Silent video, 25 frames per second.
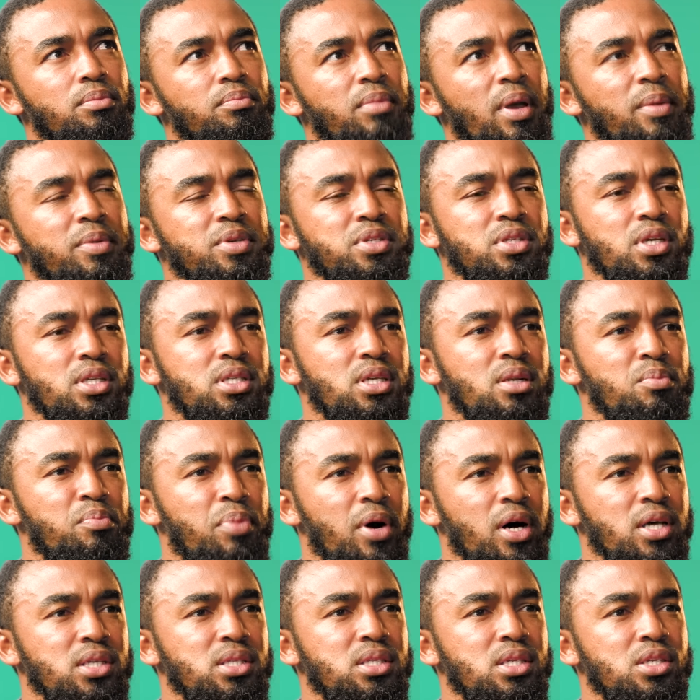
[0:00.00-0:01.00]
maybe certain
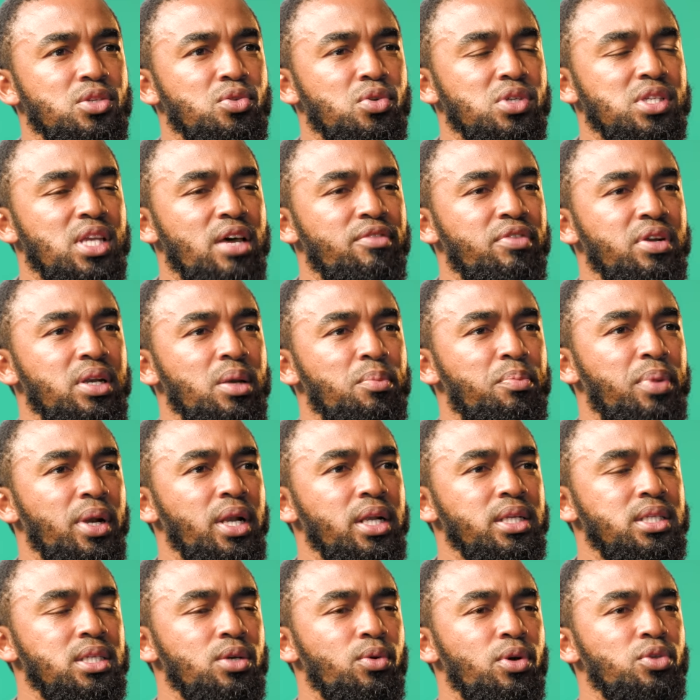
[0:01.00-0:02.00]
pastors, because they have an
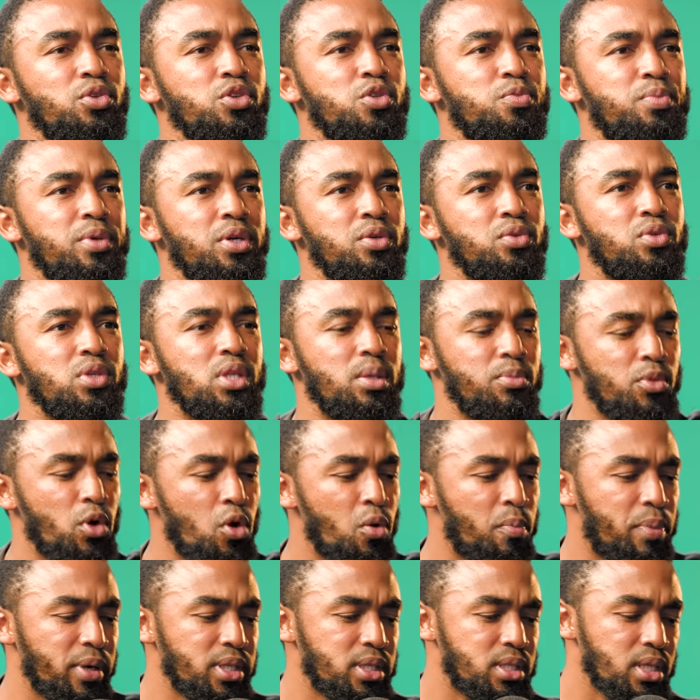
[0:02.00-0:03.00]
ability when you're speaking to them.
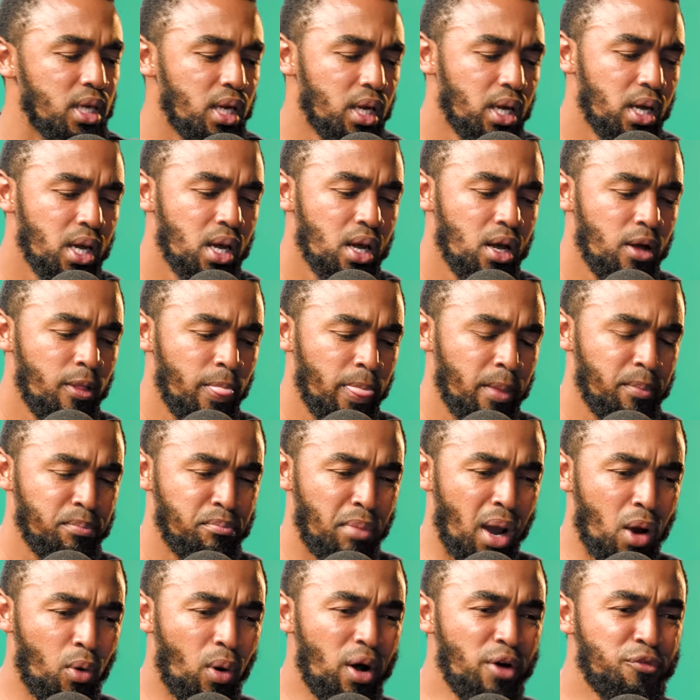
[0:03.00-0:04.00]
No, but
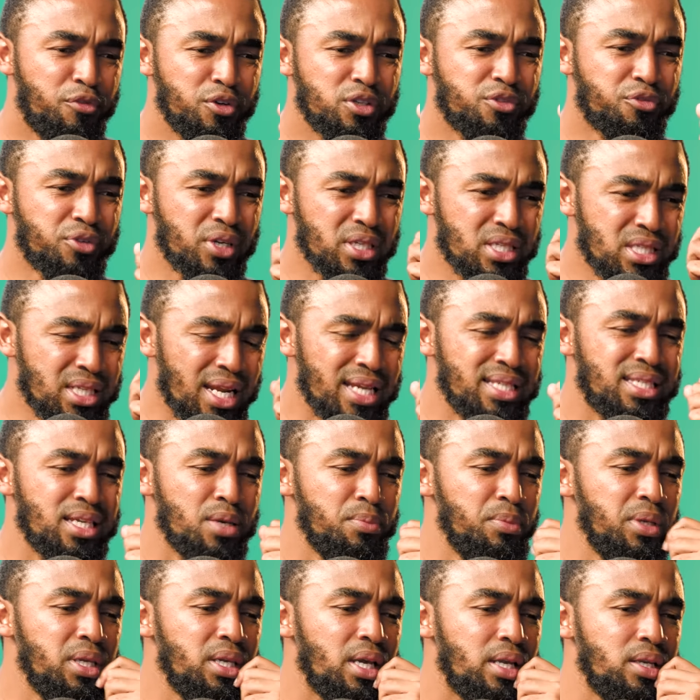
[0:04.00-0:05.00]
my wife is
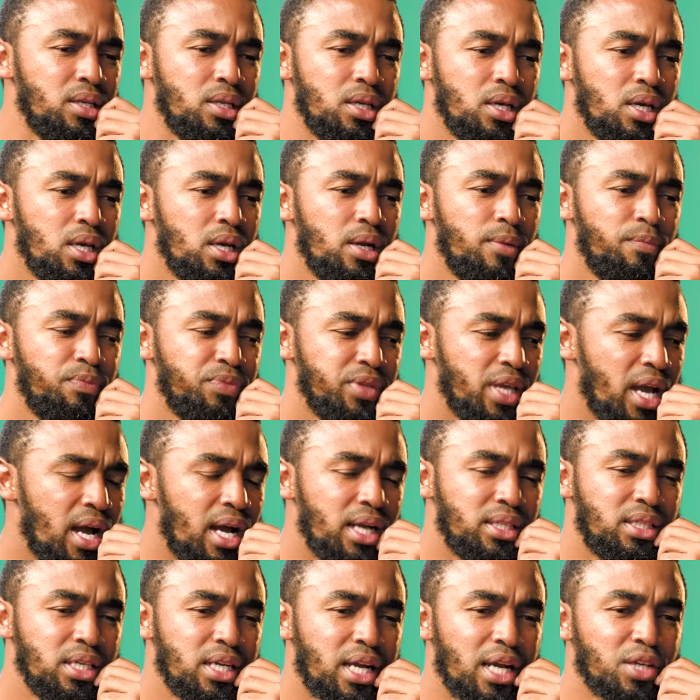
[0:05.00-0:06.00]
frustrating me and
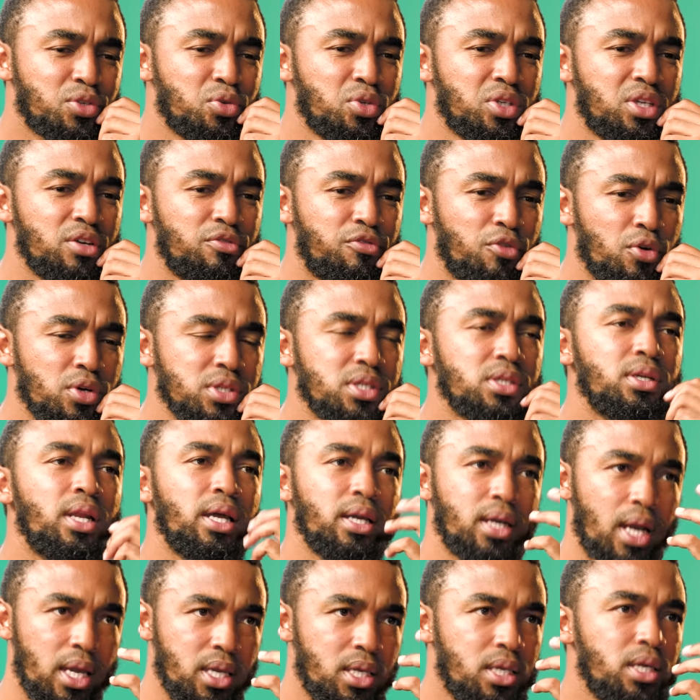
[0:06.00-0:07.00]
I think I should divorce you.
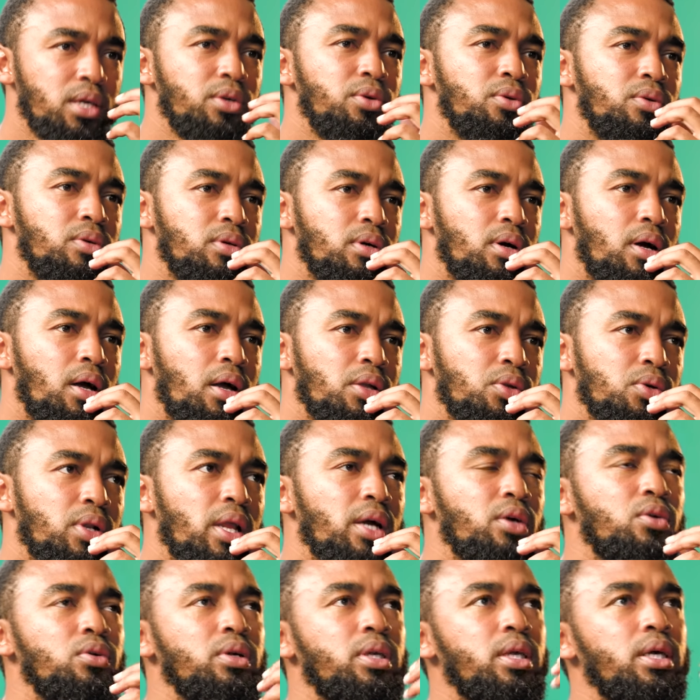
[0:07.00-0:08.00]
Like, I hear you. And
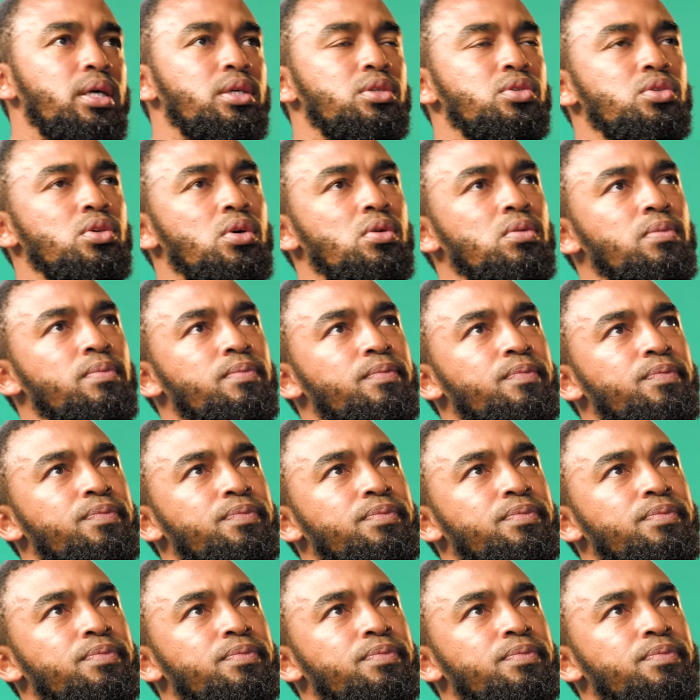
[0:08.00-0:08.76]
you're like, okay, so